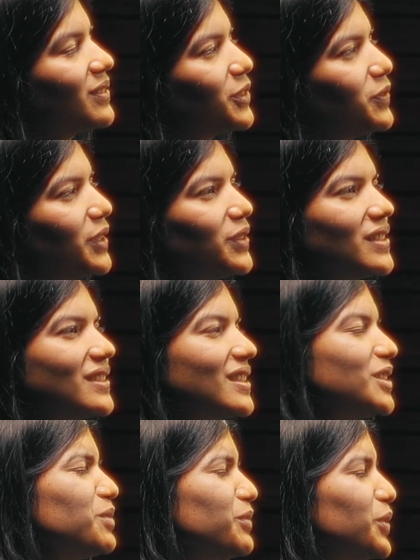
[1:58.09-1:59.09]
Through videos, there's
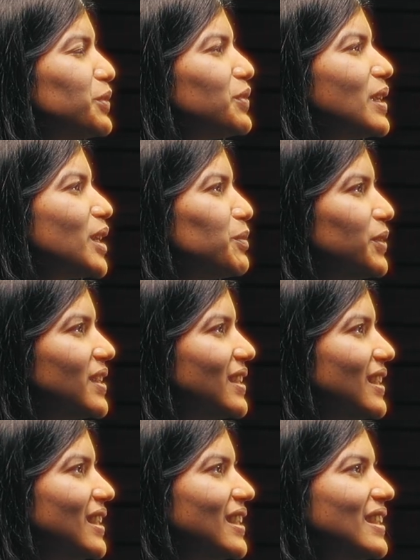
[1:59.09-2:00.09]
such a beautiful
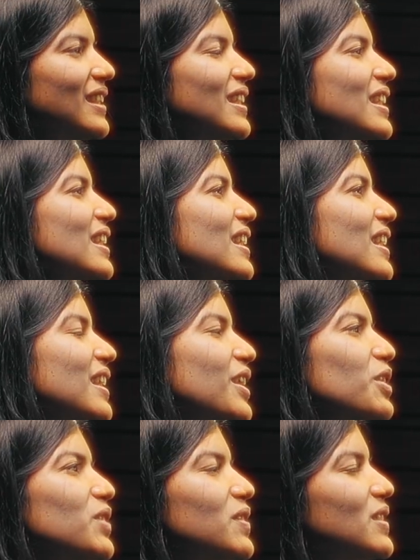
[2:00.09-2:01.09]
community and
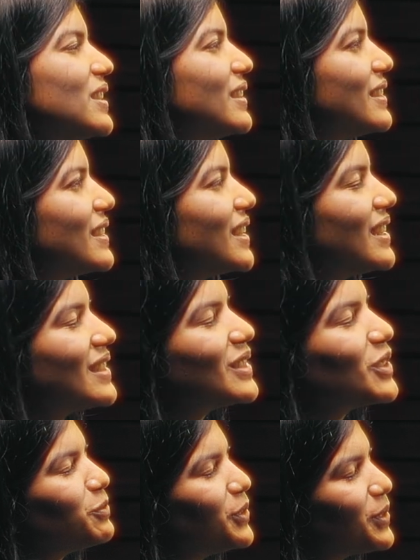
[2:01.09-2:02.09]
now we have a church and it's
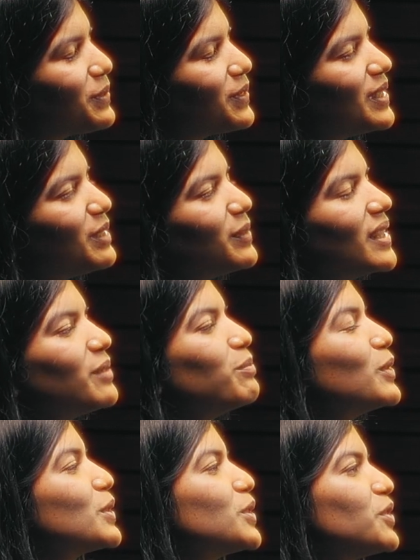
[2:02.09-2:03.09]
beautiful. But
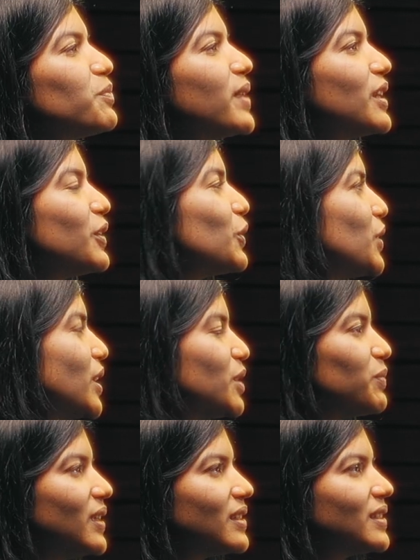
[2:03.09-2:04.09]
most of my growing
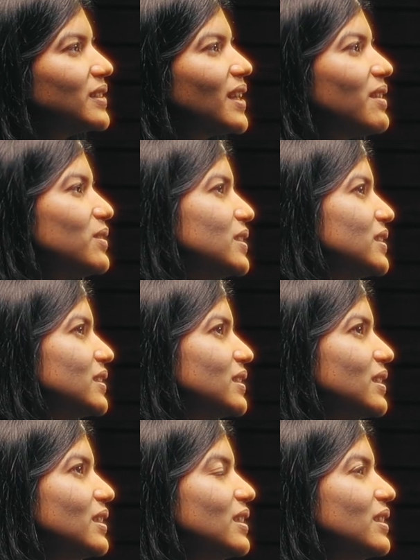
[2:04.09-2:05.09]
up years, I was
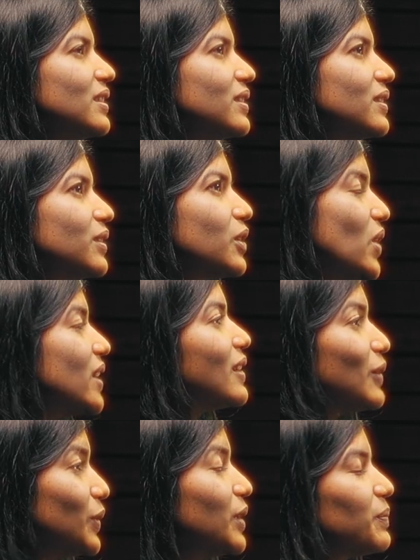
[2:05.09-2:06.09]
quite
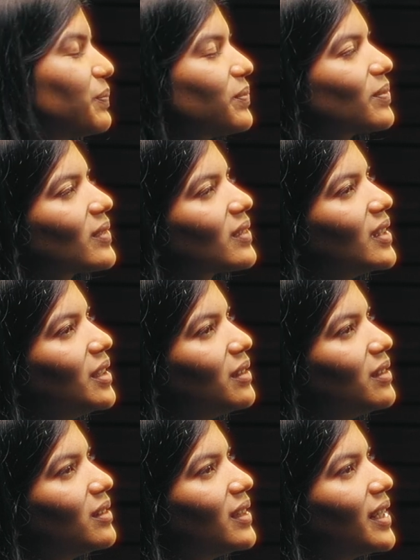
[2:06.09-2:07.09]
alone.
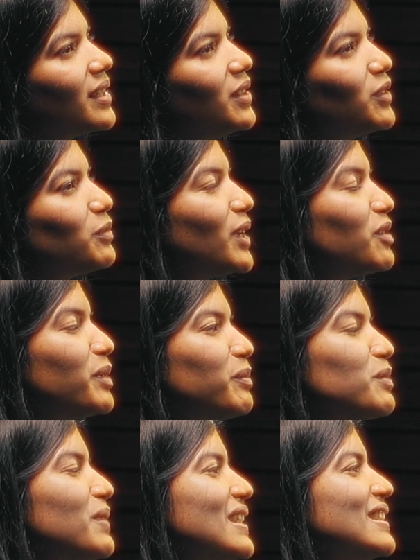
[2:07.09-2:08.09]
Even I
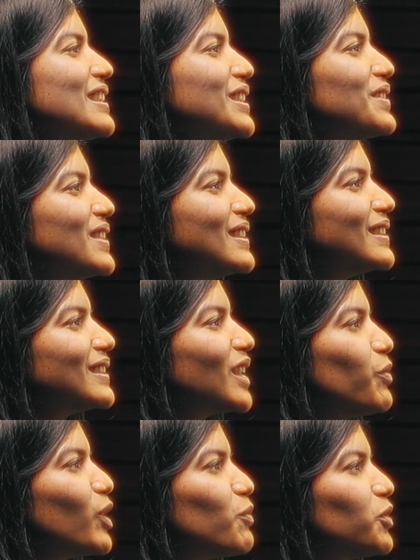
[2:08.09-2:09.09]
remember my teacher once
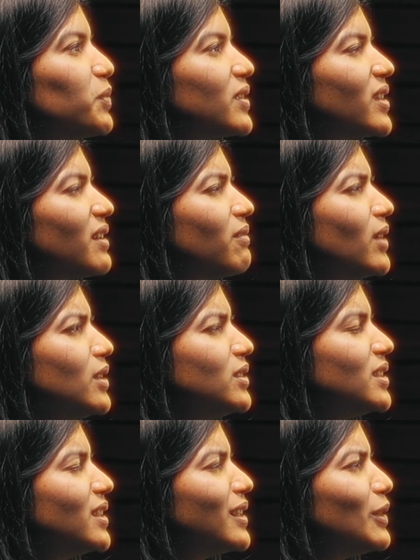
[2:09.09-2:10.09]
coming up to me, she's like, why are you
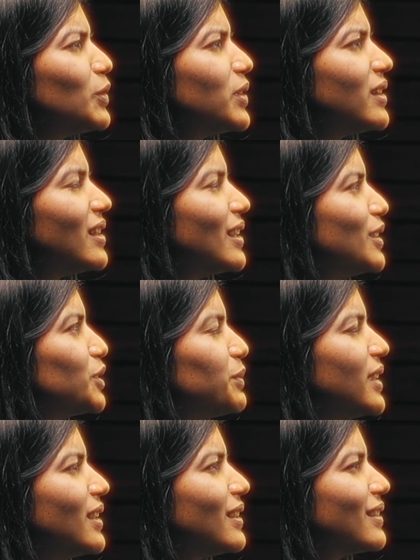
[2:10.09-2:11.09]
sitting alone in the lunch
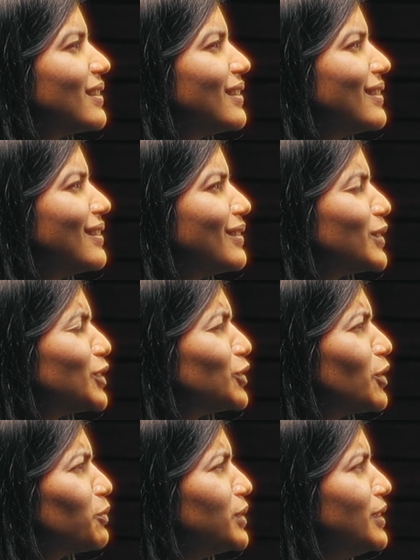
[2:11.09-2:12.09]
break? What's
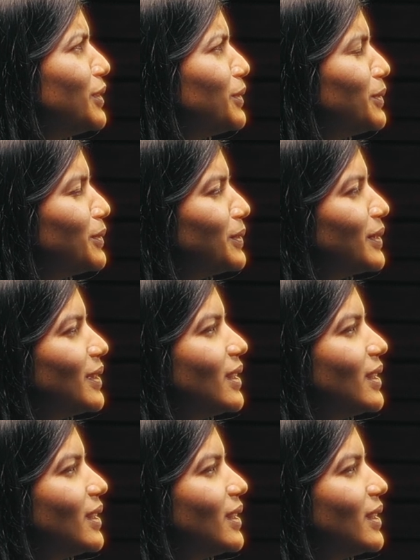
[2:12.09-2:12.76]
wrong with you?